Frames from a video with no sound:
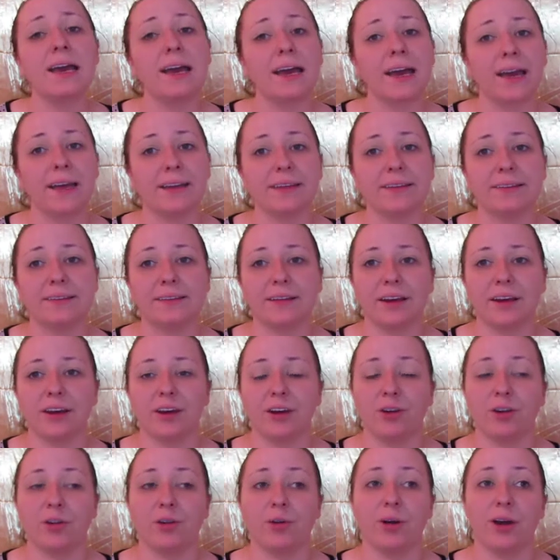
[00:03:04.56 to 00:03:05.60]
And
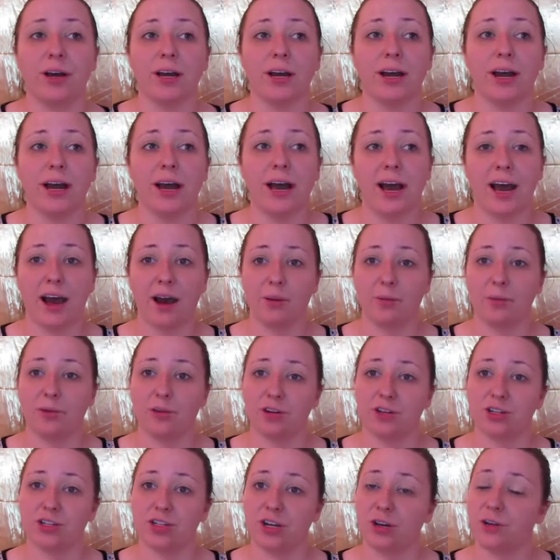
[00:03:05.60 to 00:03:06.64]
so I
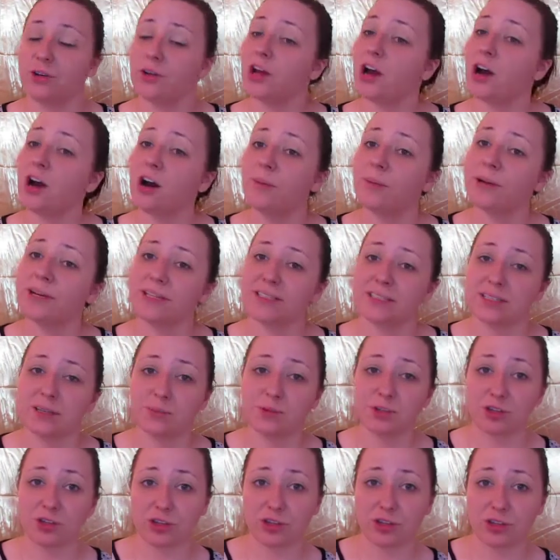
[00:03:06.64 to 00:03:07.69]
want to show y'all because
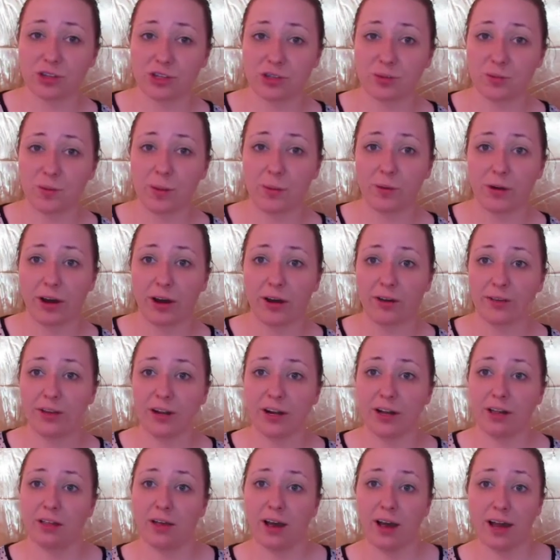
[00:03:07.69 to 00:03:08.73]
I'm sure there's people out
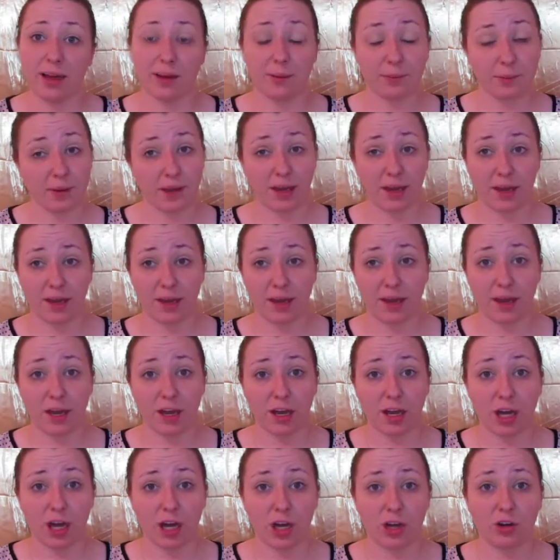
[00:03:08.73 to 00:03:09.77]
there like me
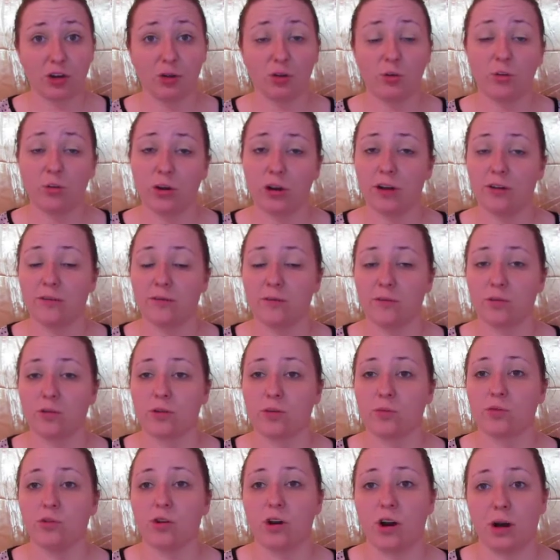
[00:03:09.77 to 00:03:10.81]
who want
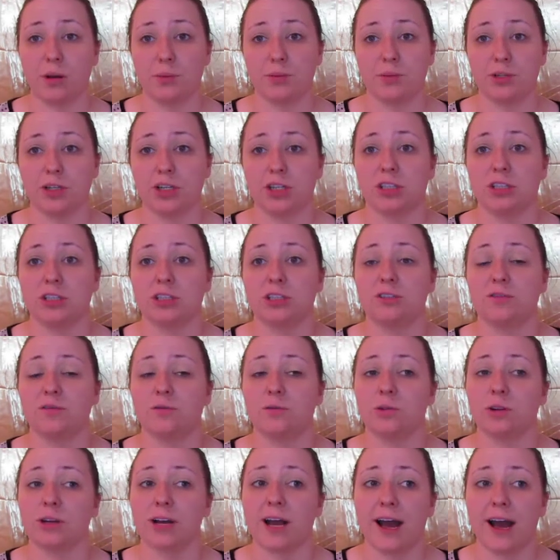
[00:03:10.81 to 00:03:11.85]
affordable options
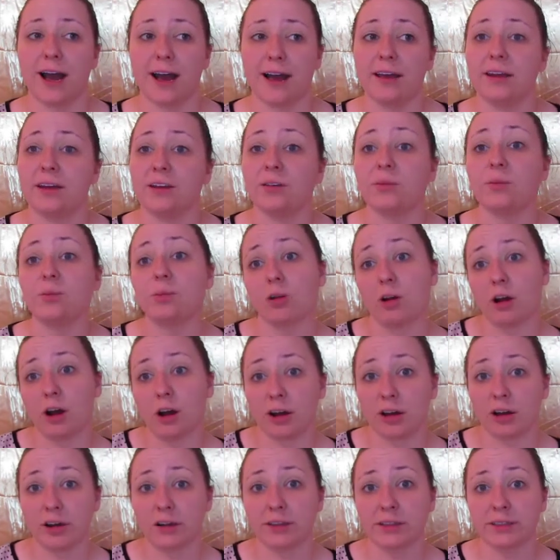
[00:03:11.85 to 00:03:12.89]
for high-end
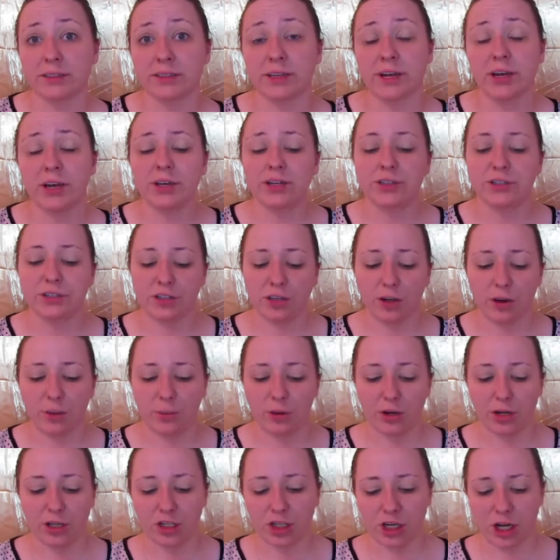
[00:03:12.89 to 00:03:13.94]
products. So I'm
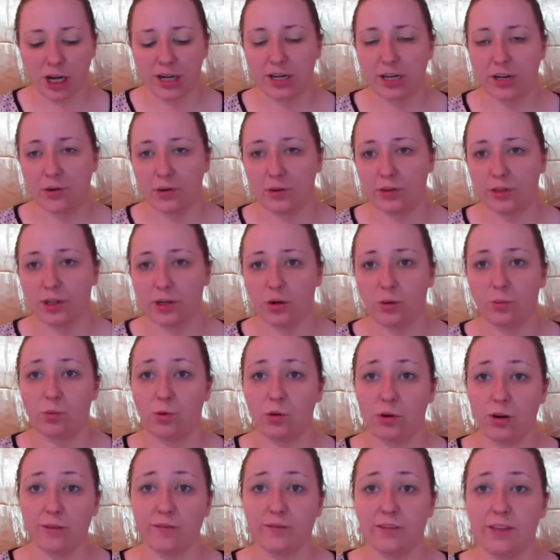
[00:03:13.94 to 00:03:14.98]
going to try to do a little
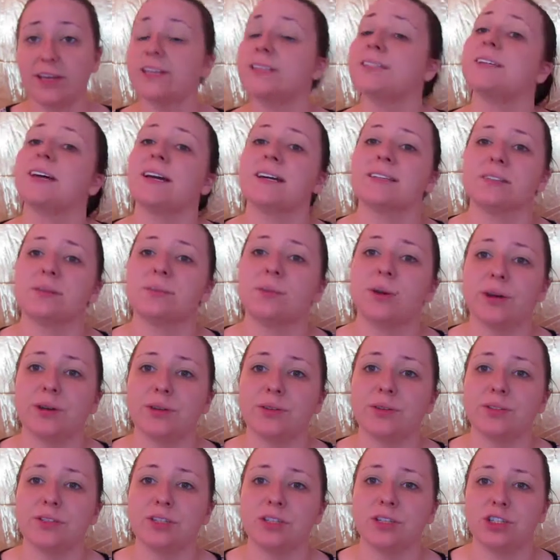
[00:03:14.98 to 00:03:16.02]
more of this as
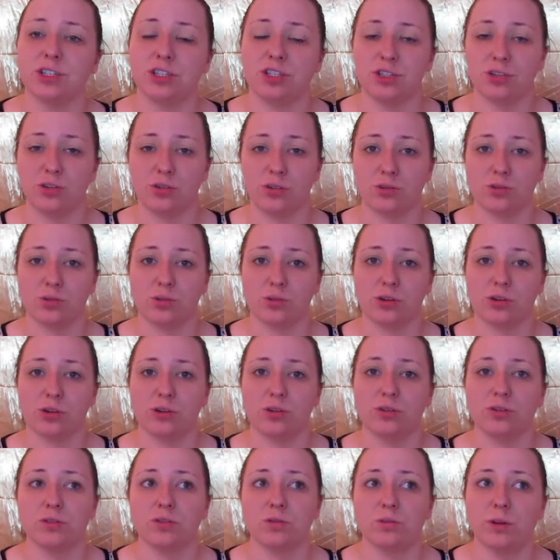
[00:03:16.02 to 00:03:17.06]
opposed to just
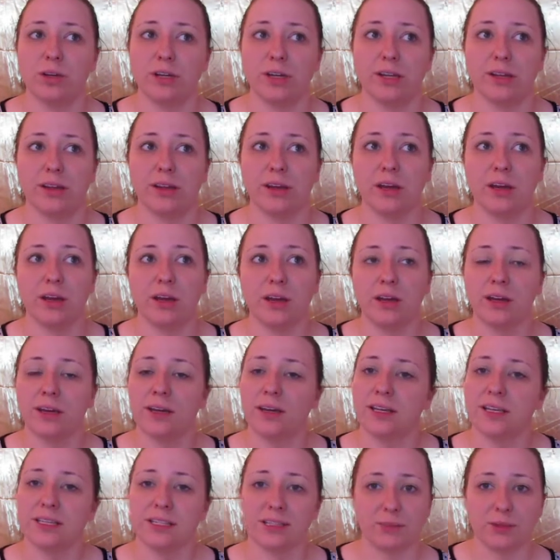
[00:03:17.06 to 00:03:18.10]
tutorials with
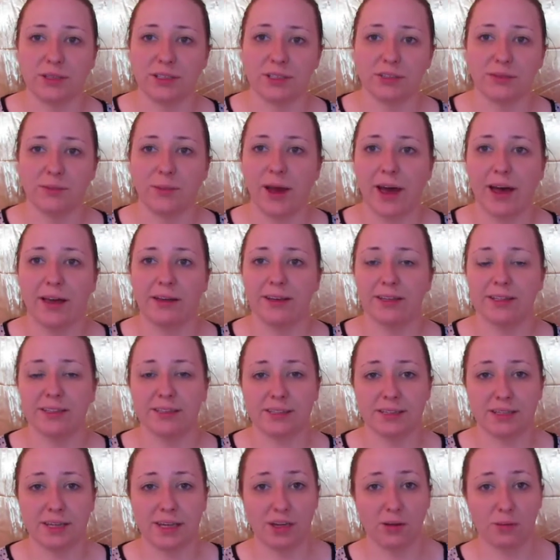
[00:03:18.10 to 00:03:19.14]
expensive
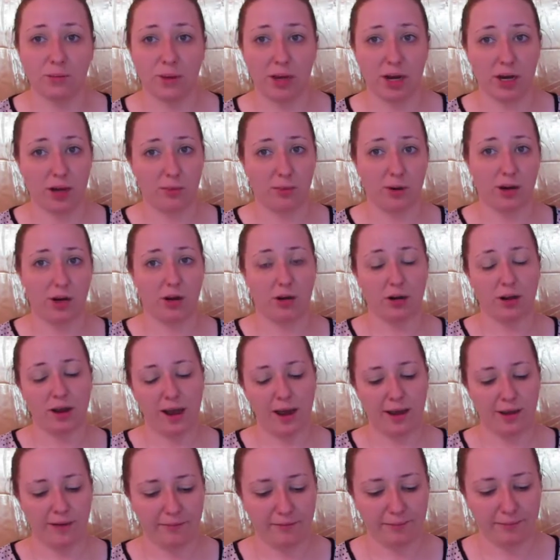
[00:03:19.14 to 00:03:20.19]
palettes that you may or may not
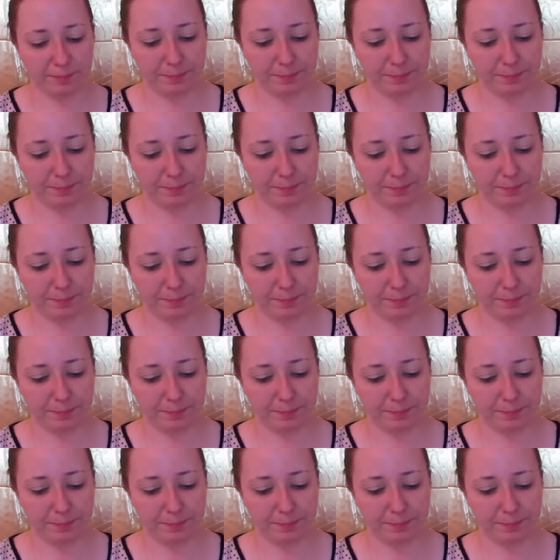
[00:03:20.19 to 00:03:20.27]
have.